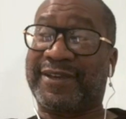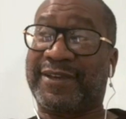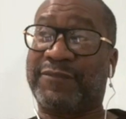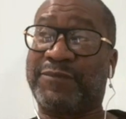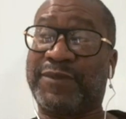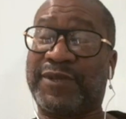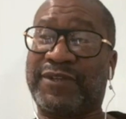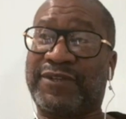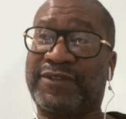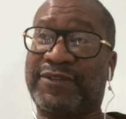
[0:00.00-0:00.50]

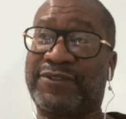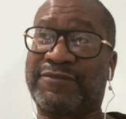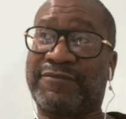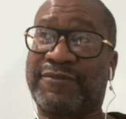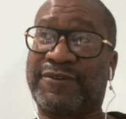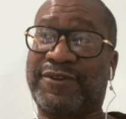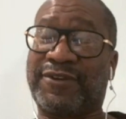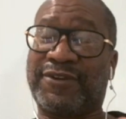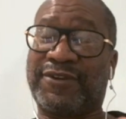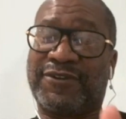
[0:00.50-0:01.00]
I've been here
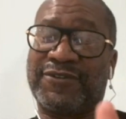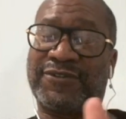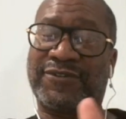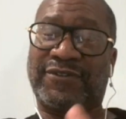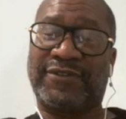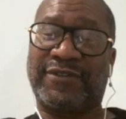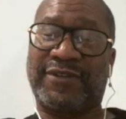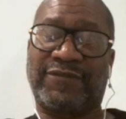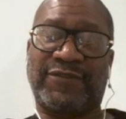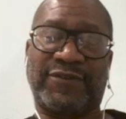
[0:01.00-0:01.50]
3 years
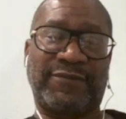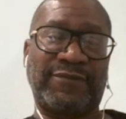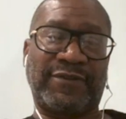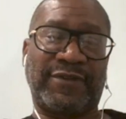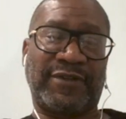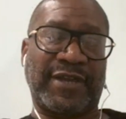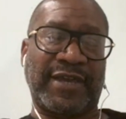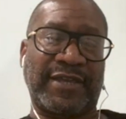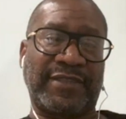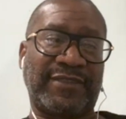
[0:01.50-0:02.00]
and never
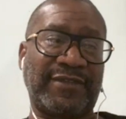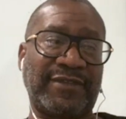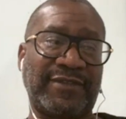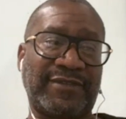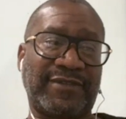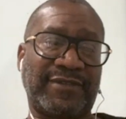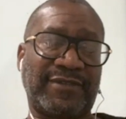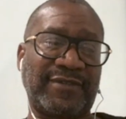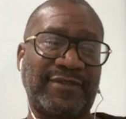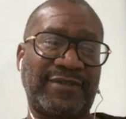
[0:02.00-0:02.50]
had
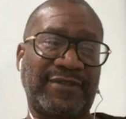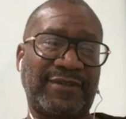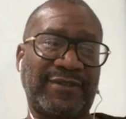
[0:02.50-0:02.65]
this.